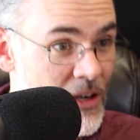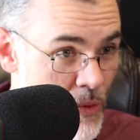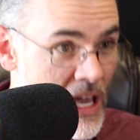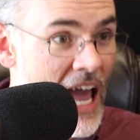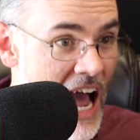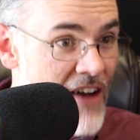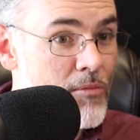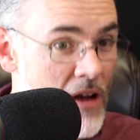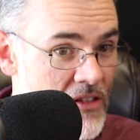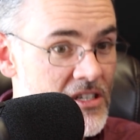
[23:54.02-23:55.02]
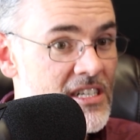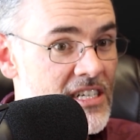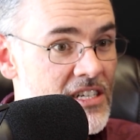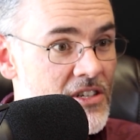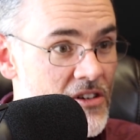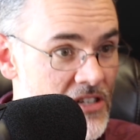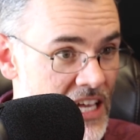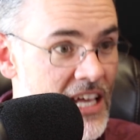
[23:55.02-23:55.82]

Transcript: Like, we have brothers and sisters